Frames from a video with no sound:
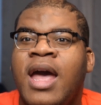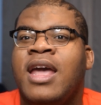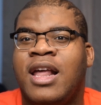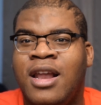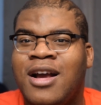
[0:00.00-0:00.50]

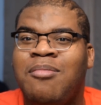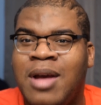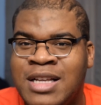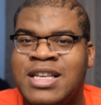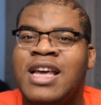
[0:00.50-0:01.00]
You look a
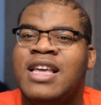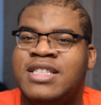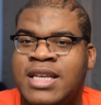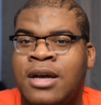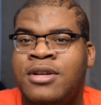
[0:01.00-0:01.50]
mess. You
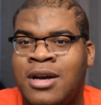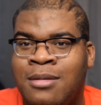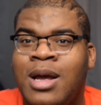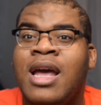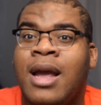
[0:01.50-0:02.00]
sound
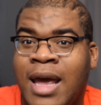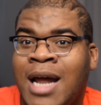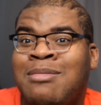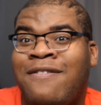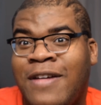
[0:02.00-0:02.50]
dumb. Get out
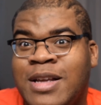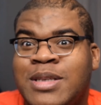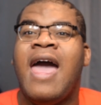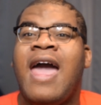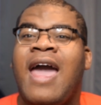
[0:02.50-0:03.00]
of my face.